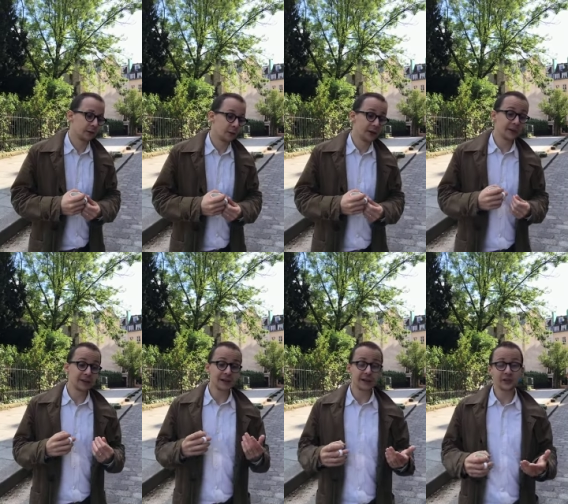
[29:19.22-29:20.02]
where you
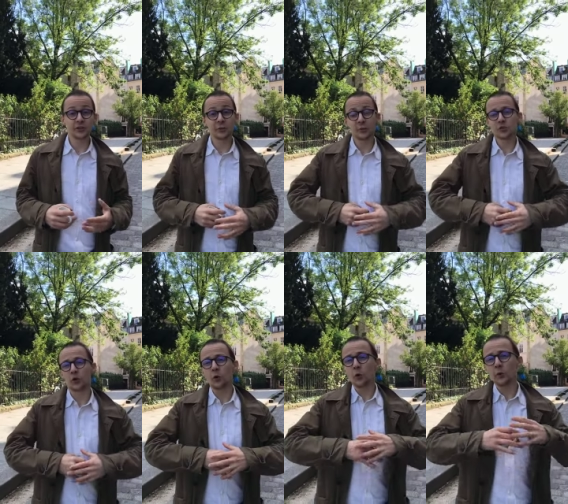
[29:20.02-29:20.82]
can actually watch
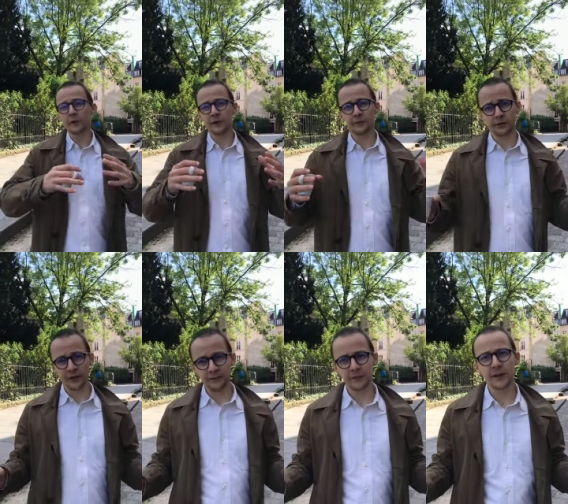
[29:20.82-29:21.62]
all the other
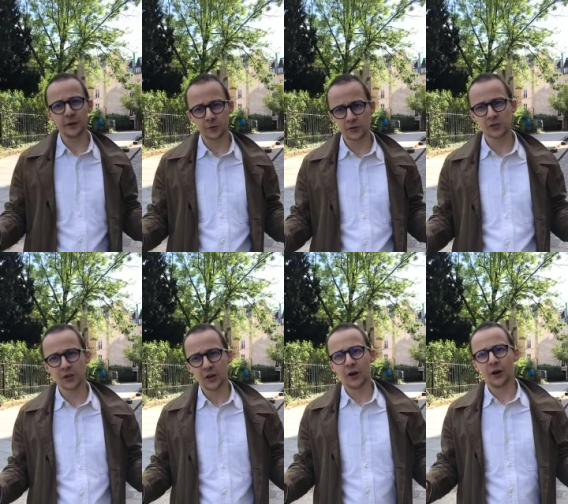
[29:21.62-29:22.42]
videos
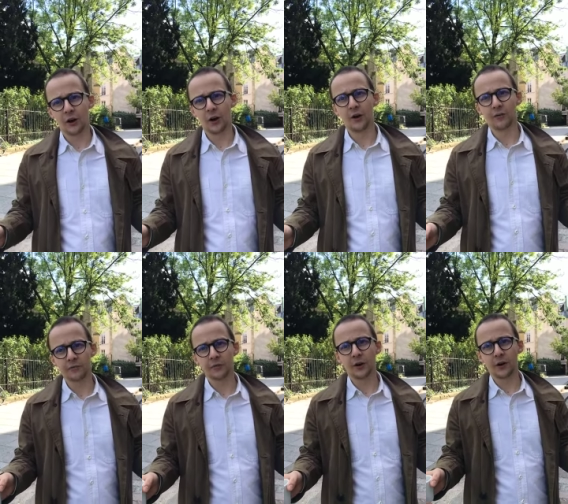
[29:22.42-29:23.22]
Travel
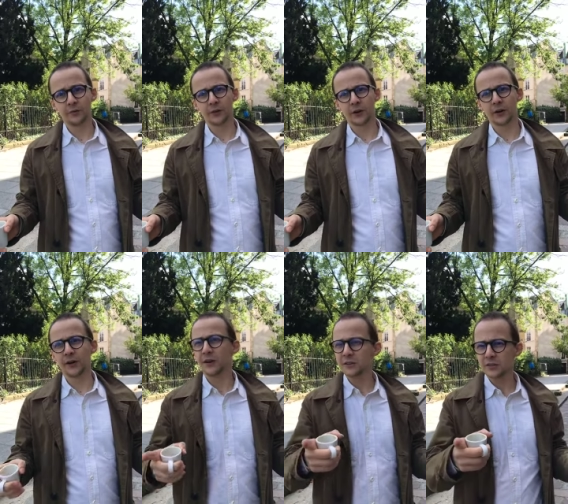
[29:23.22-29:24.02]
Curious of, of
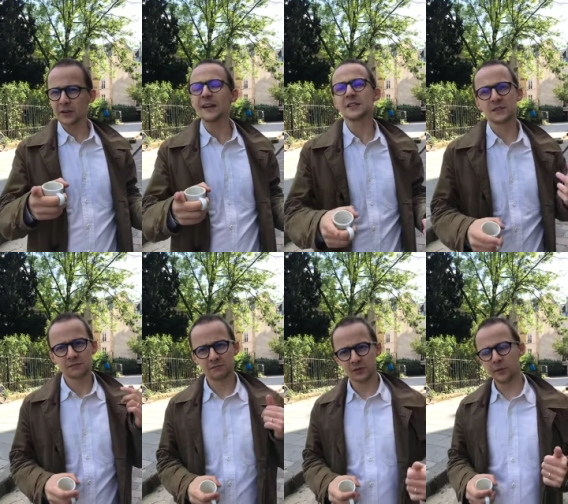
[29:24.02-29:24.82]
uh, on yes
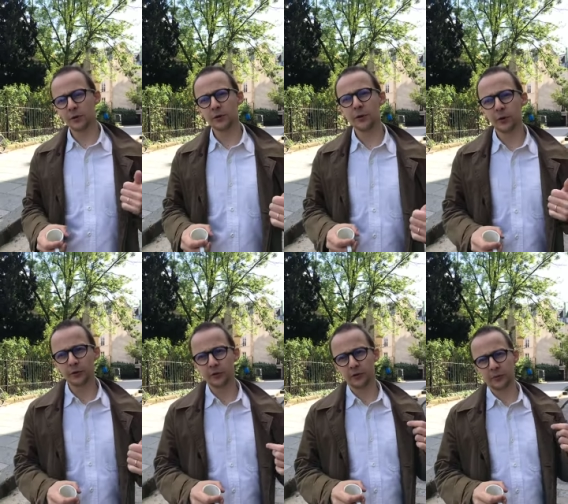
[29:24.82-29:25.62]

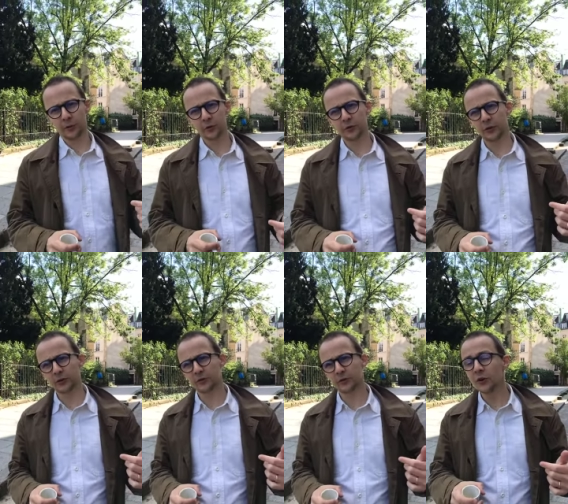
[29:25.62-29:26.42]

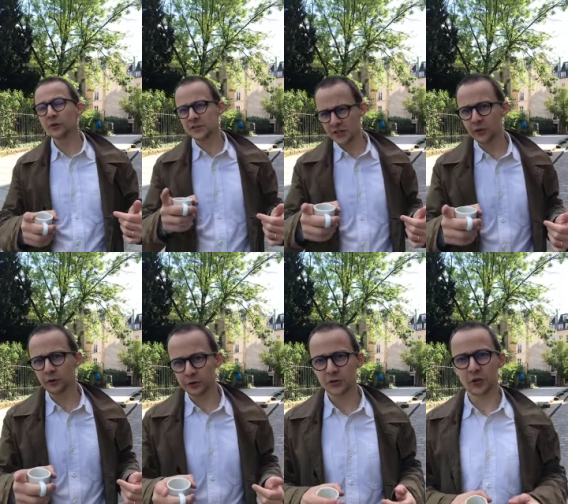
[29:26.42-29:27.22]
www. No, it's stay
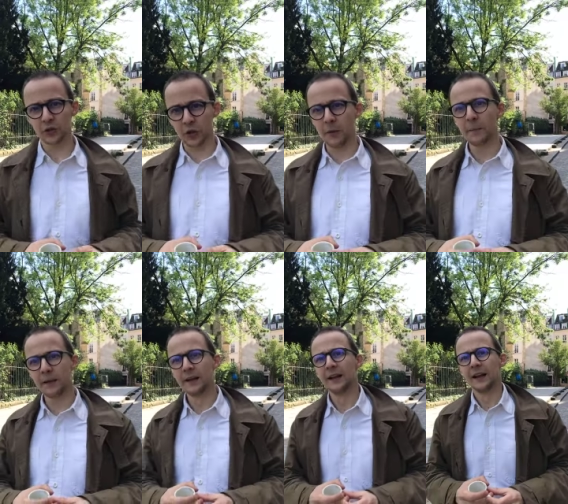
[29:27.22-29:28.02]
curious dot com,
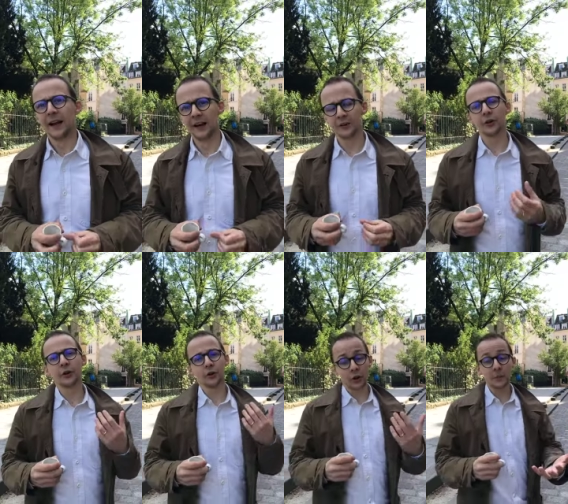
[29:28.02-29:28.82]
and
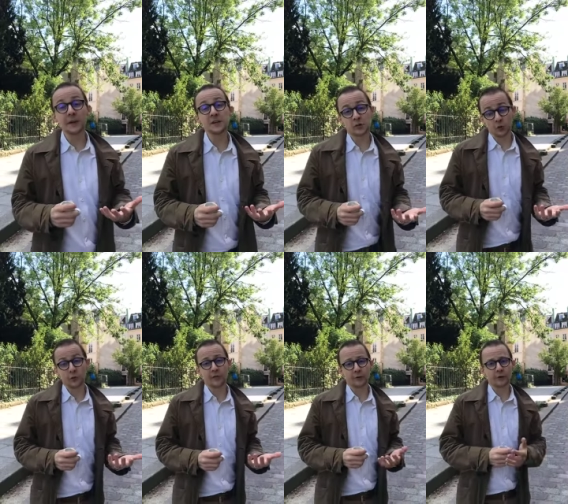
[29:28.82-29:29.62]
uh, the company is called
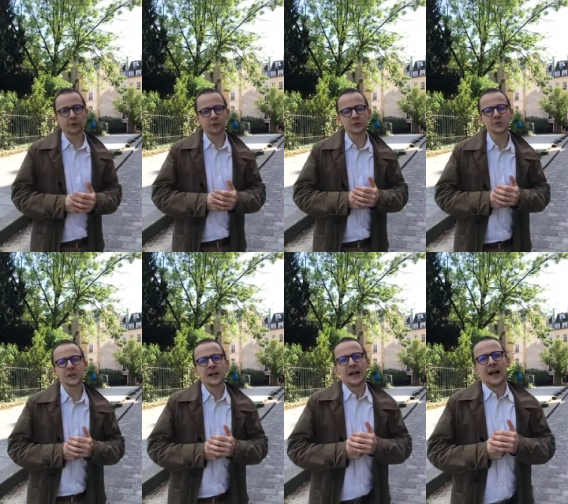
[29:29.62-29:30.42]
Travel Curious,
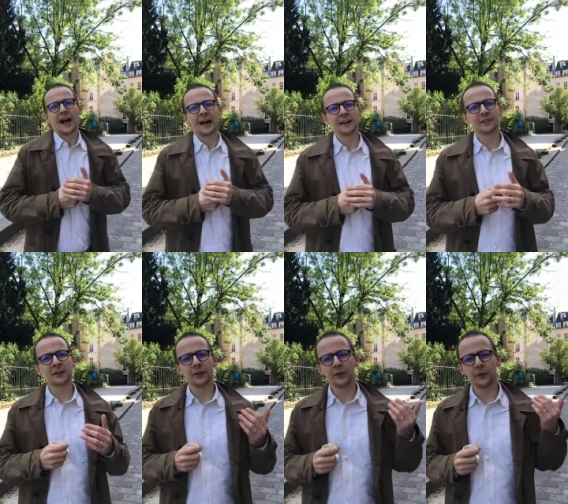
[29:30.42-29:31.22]
and uh,
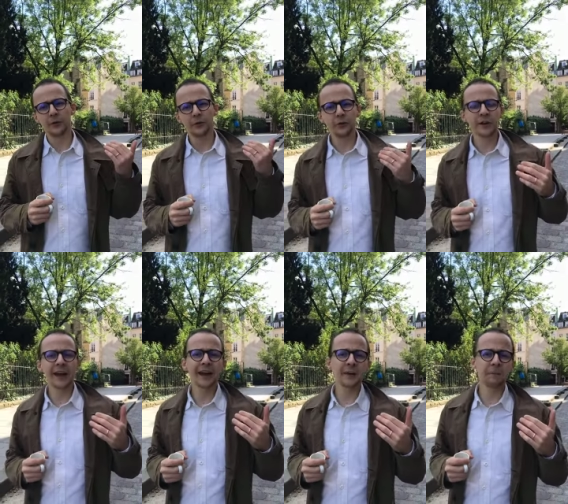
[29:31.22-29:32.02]
you
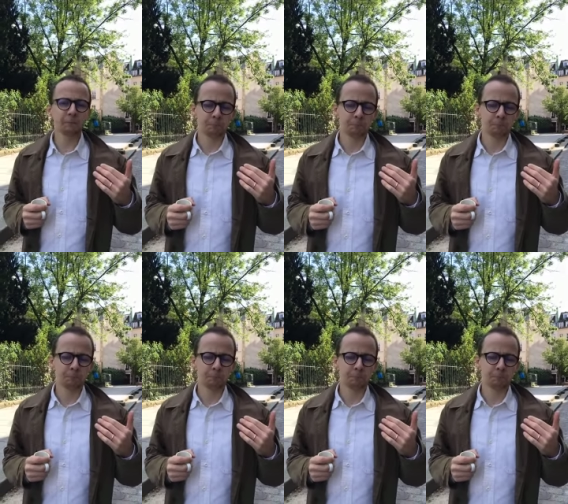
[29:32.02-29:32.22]
can